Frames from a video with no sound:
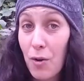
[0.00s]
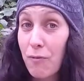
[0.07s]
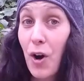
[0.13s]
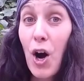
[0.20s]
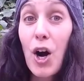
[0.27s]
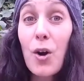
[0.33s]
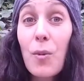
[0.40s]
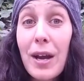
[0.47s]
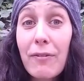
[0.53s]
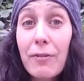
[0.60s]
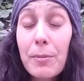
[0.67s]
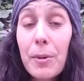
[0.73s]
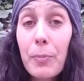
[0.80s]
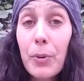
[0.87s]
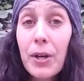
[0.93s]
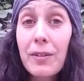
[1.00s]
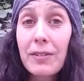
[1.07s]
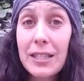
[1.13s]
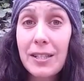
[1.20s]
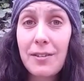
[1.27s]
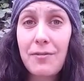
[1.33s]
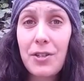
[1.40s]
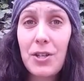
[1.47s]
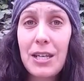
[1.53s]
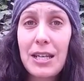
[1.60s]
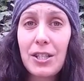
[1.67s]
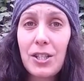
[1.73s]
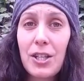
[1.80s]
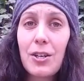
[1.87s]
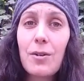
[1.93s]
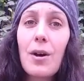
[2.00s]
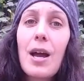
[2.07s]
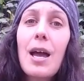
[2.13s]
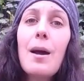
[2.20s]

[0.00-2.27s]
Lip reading: Go far away from the privies if you need to.